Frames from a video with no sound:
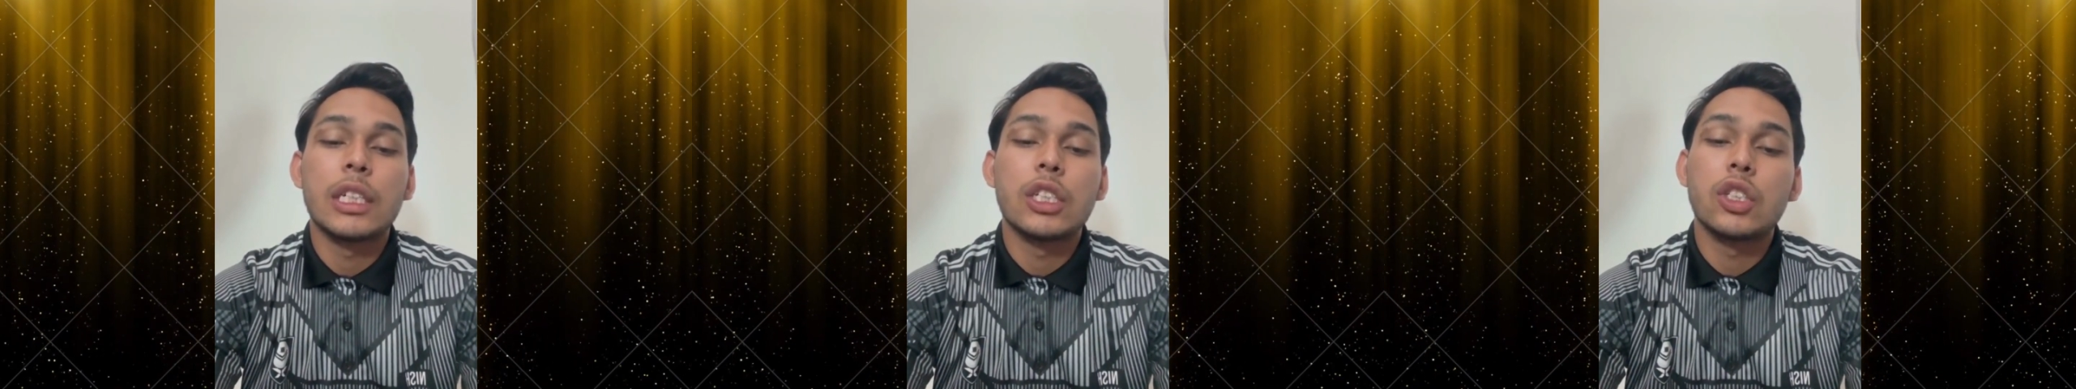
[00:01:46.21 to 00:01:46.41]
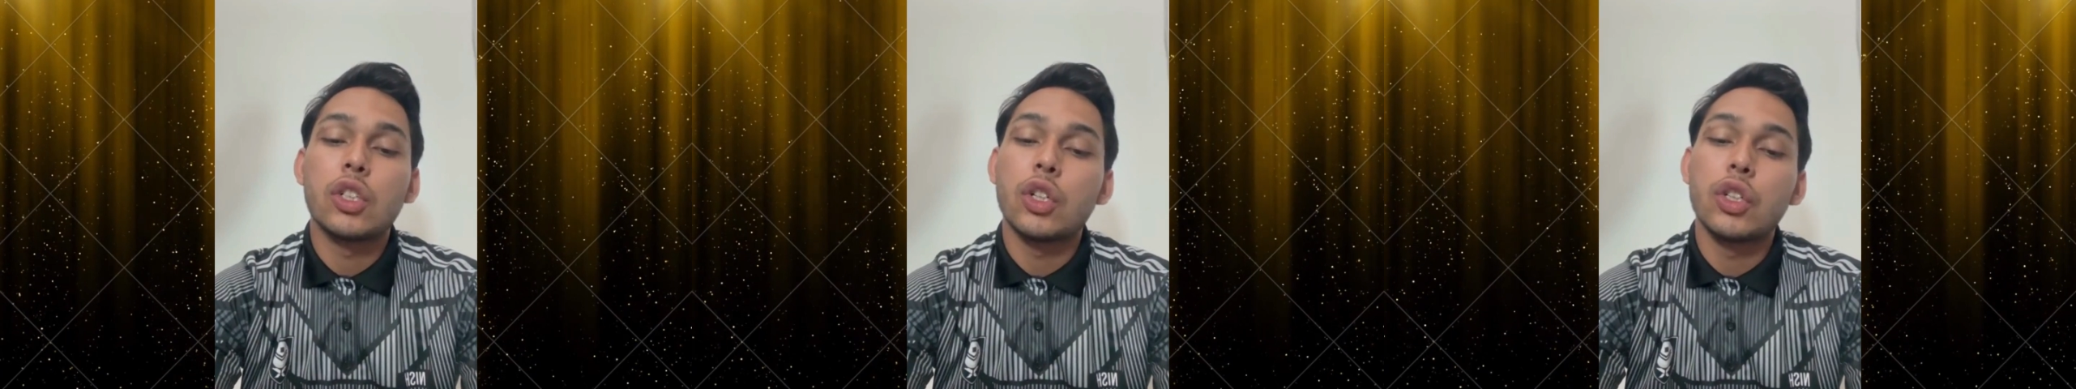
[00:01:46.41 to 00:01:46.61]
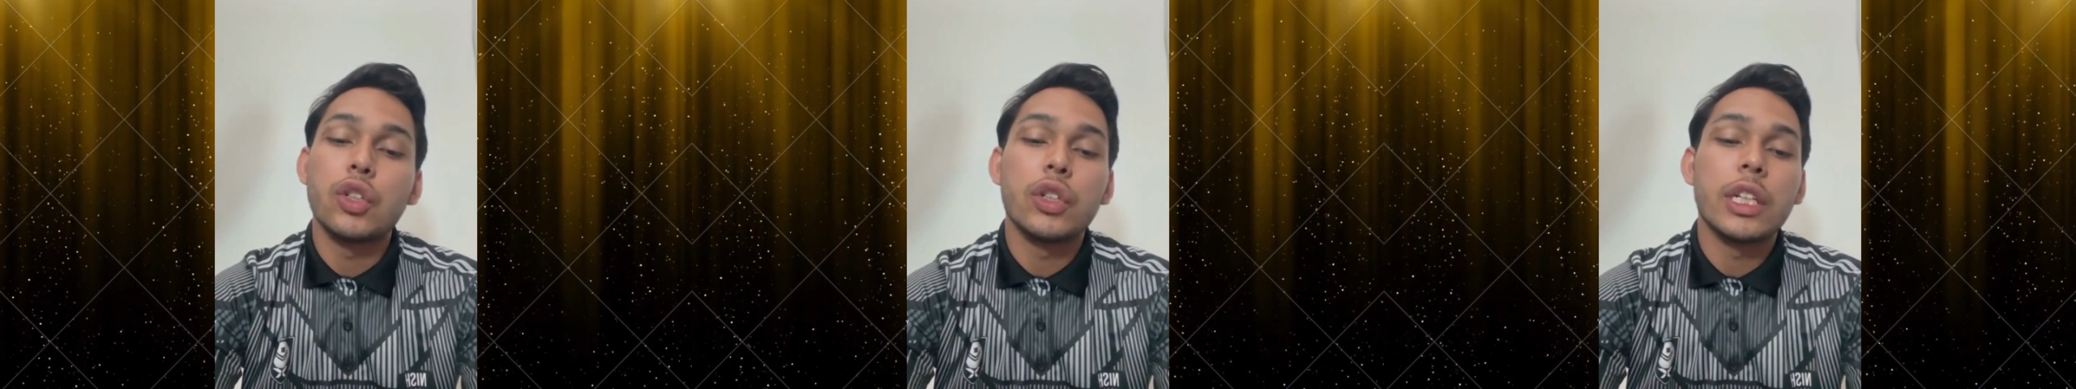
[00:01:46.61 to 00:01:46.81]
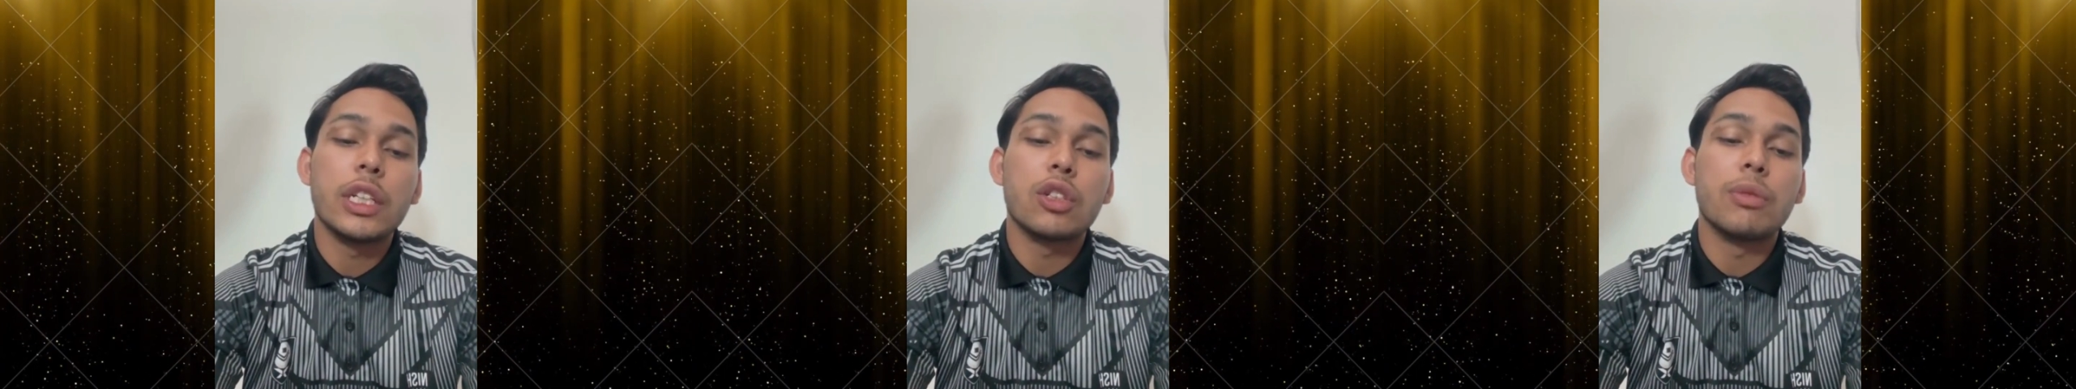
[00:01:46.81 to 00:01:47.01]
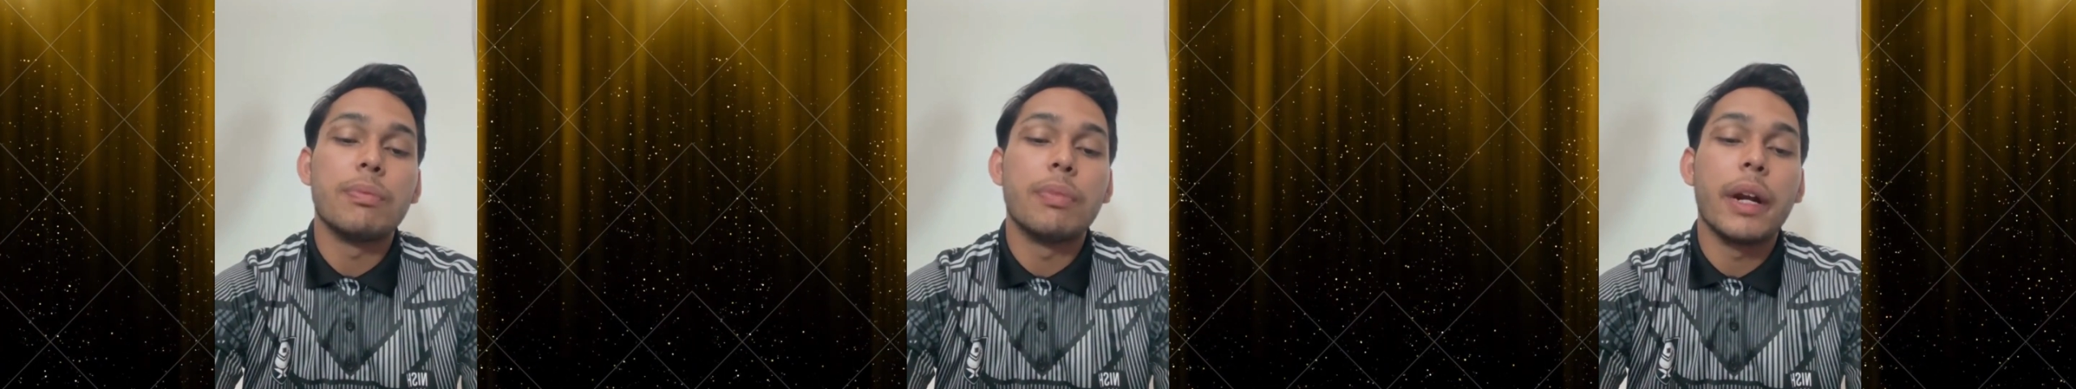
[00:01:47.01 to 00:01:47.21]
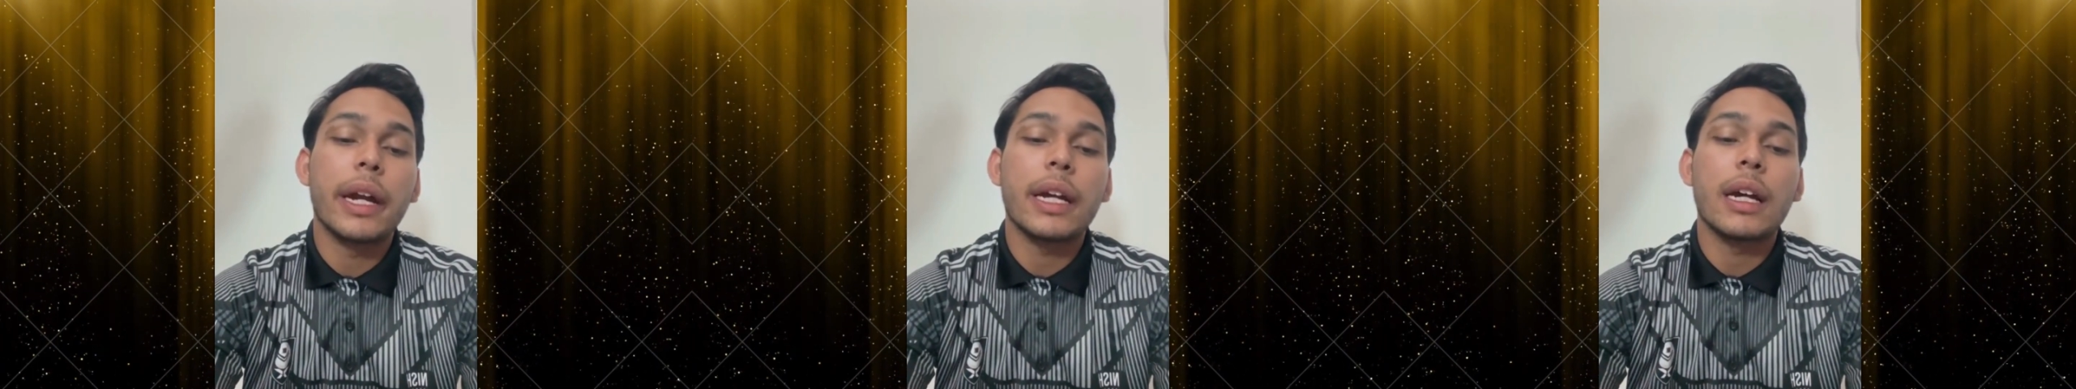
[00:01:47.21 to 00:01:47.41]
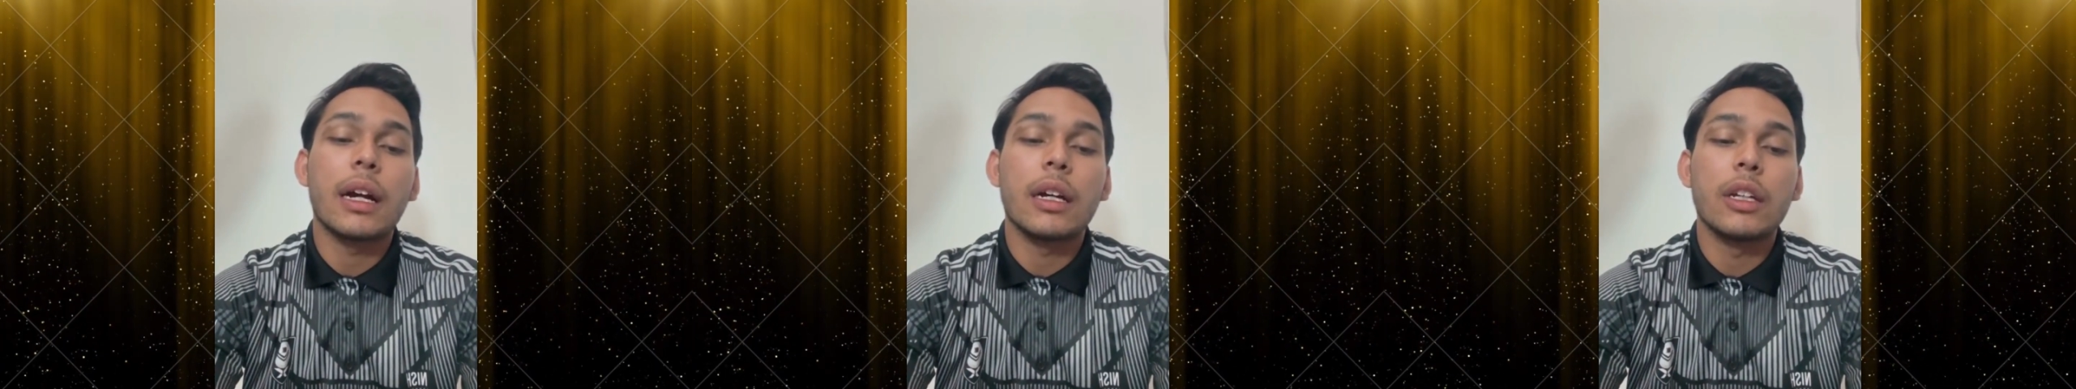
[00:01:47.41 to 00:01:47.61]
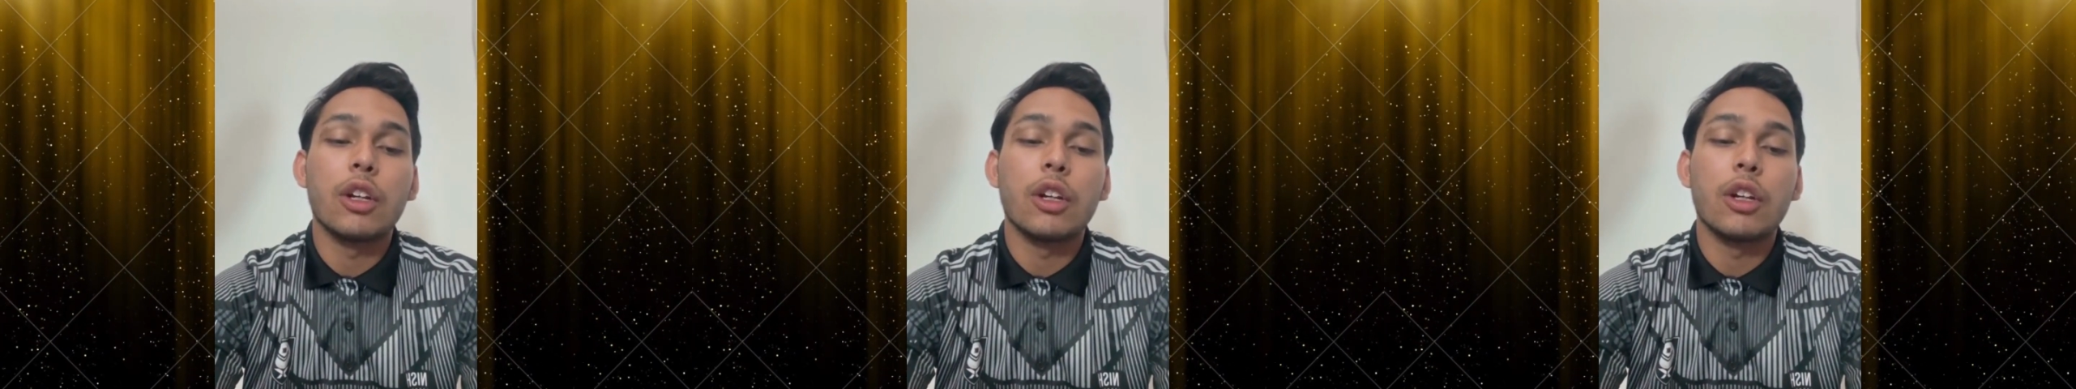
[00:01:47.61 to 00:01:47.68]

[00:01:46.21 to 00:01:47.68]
So you need to break